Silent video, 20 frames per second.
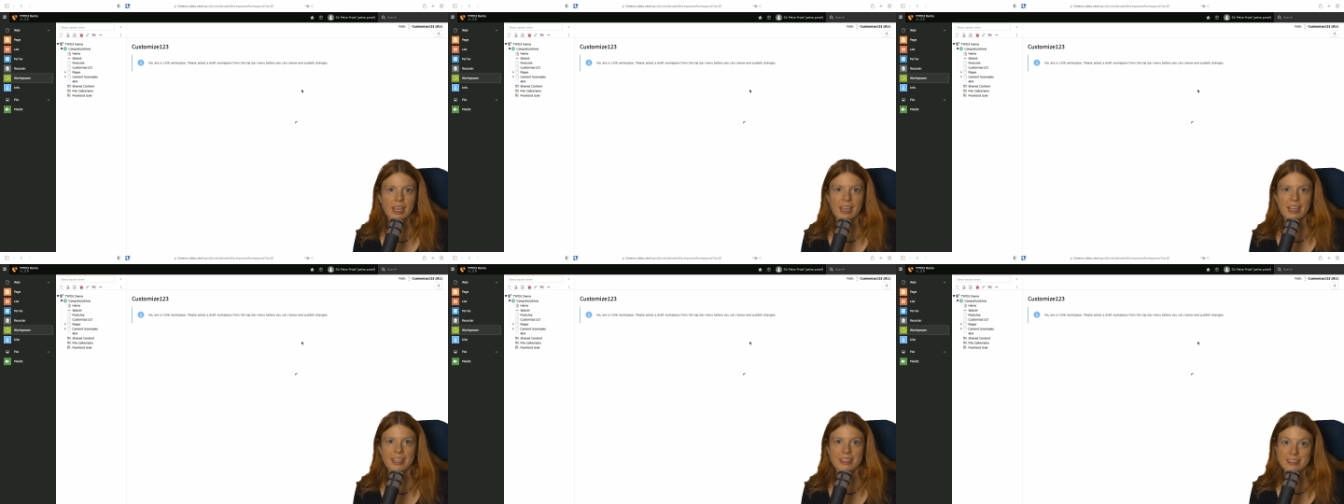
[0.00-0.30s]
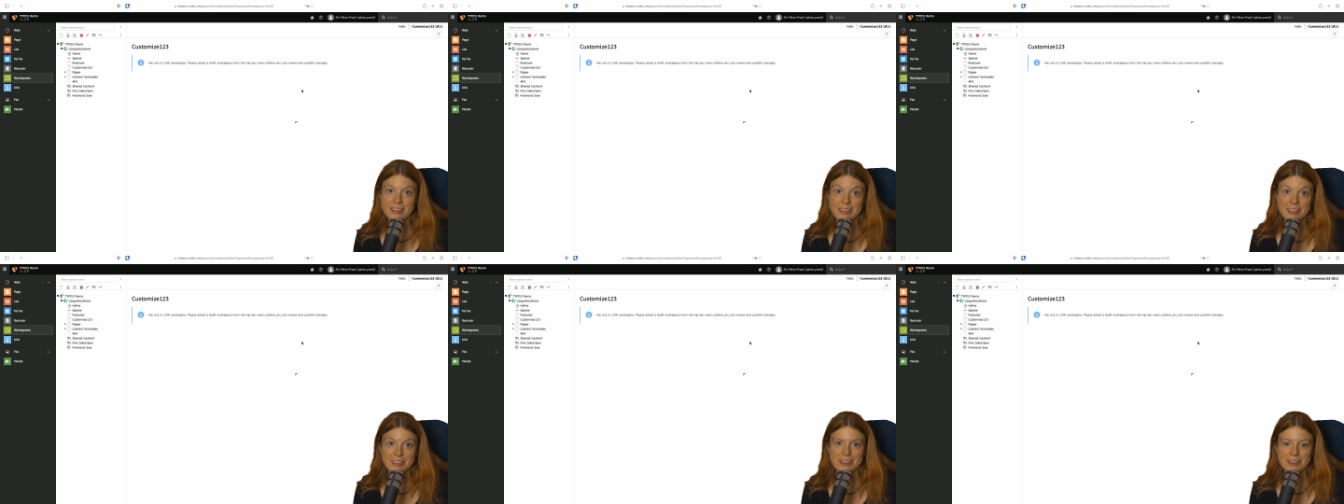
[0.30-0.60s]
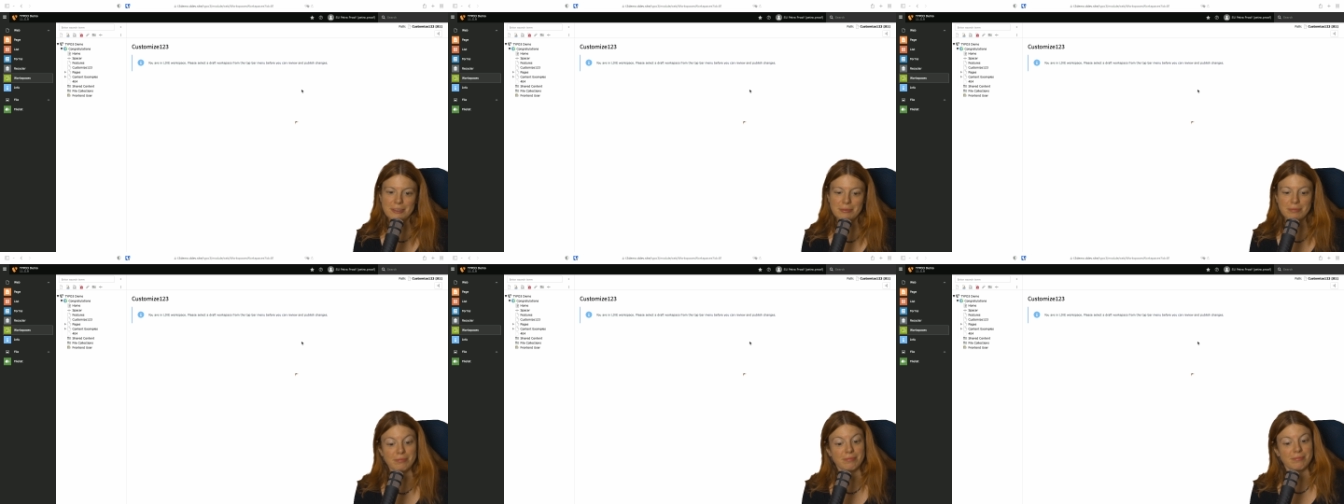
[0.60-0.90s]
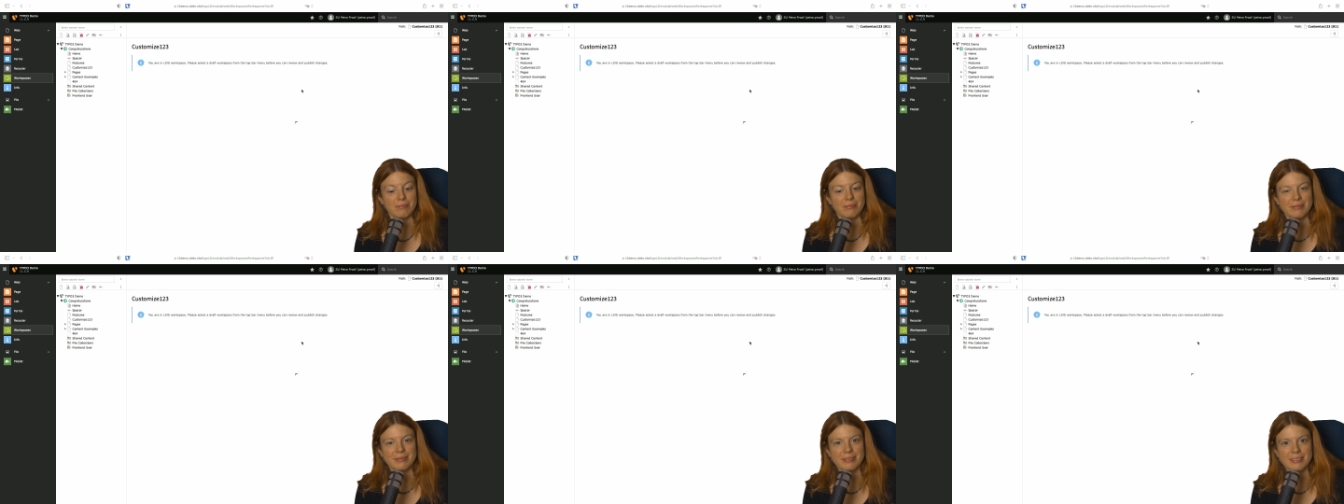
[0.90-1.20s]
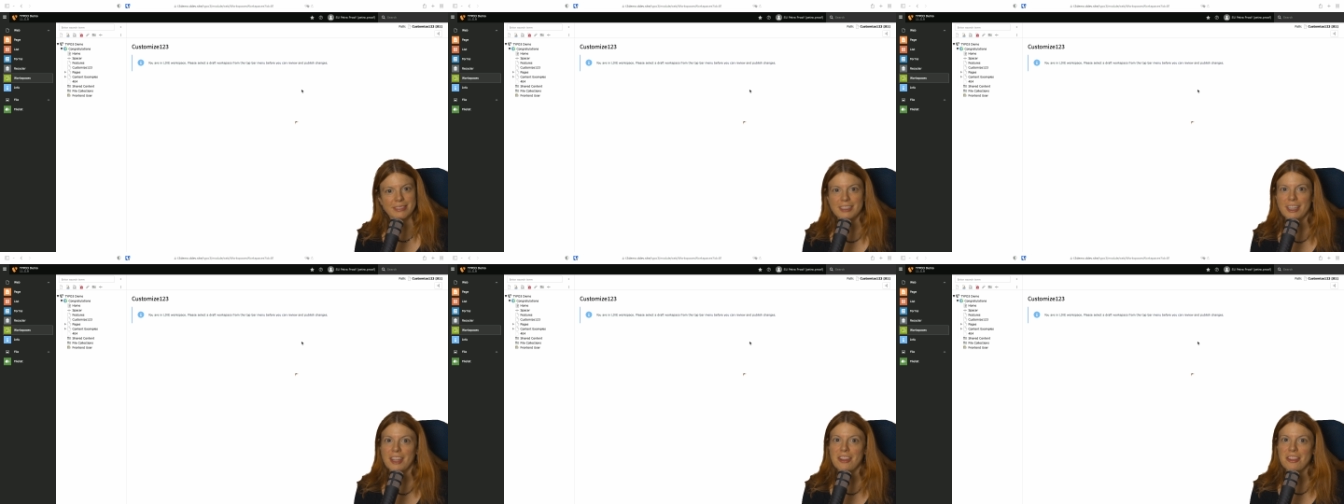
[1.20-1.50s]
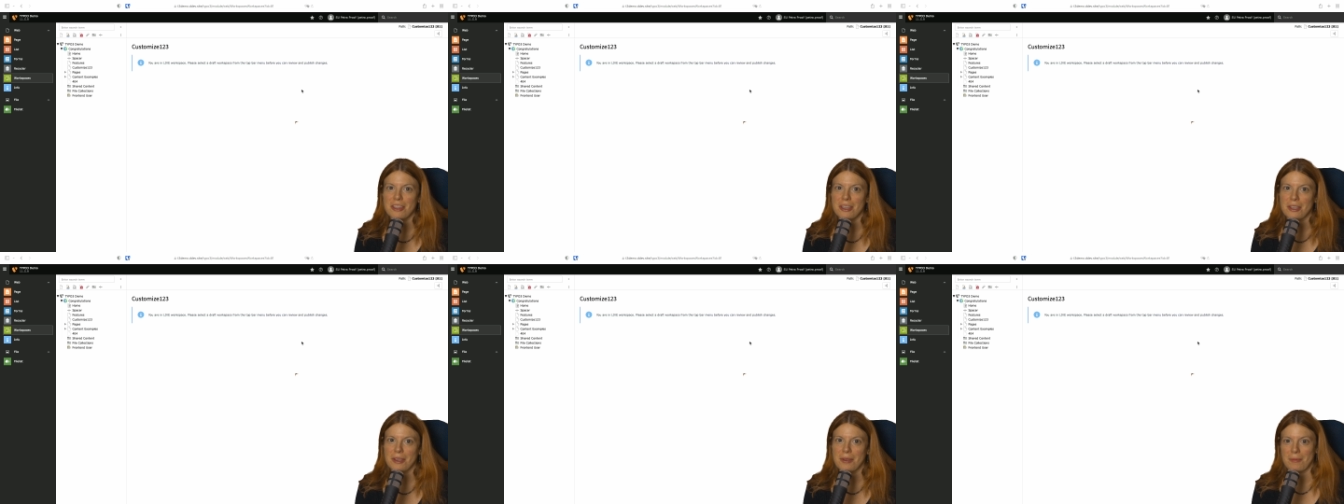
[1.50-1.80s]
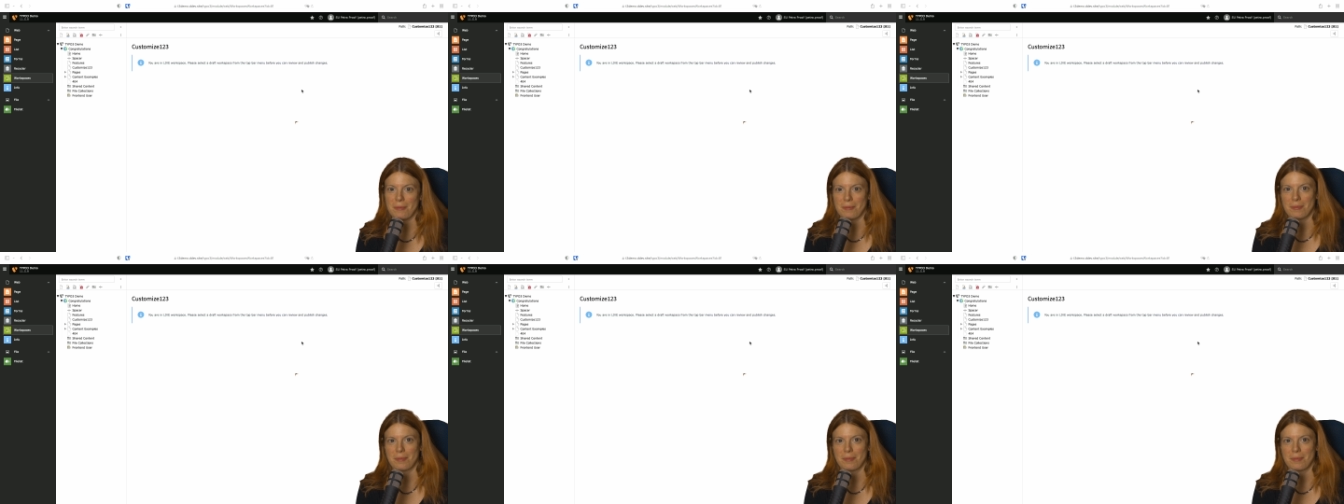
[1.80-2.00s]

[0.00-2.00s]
and see nothing.